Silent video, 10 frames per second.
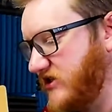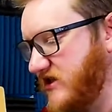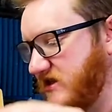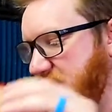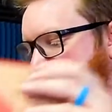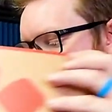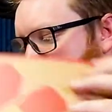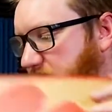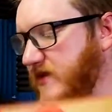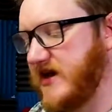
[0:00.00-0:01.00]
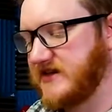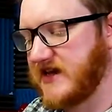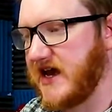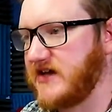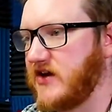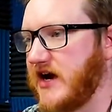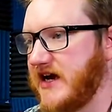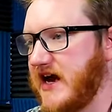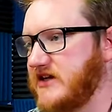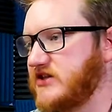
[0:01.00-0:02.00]
thing because I
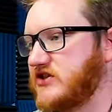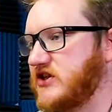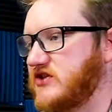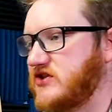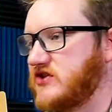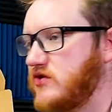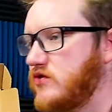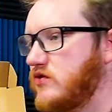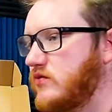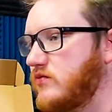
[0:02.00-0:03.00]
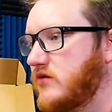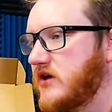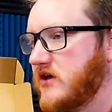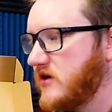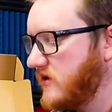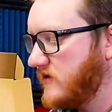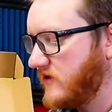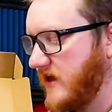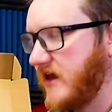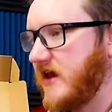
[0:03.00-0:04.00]
kind of just assume
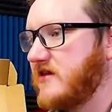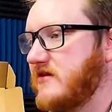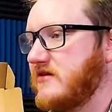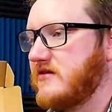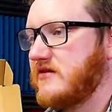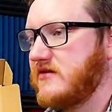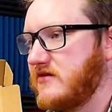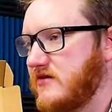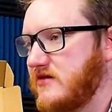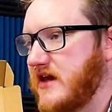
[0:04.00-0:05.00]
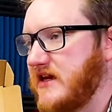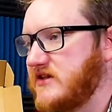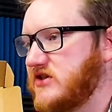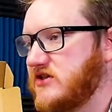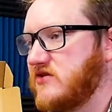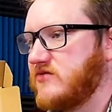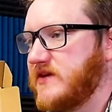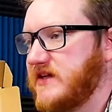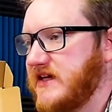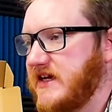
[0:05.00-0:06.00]
that it's just a
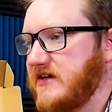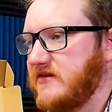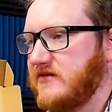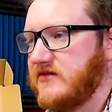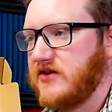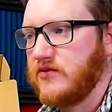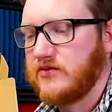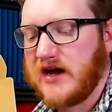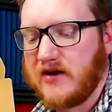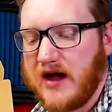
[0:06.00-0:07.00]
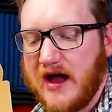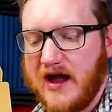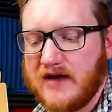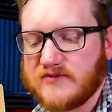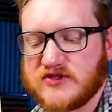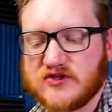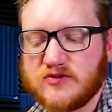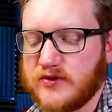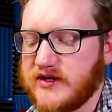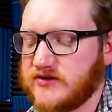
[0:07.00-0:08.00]
really, you know, I'm
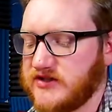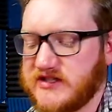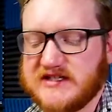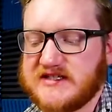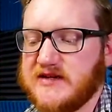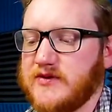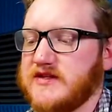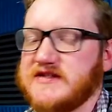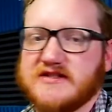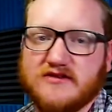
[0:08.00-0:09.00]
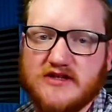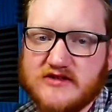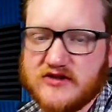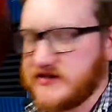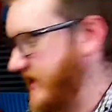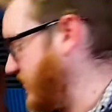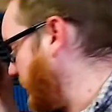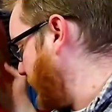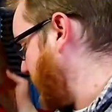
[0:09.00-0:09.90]
super interested to see what this looks like all put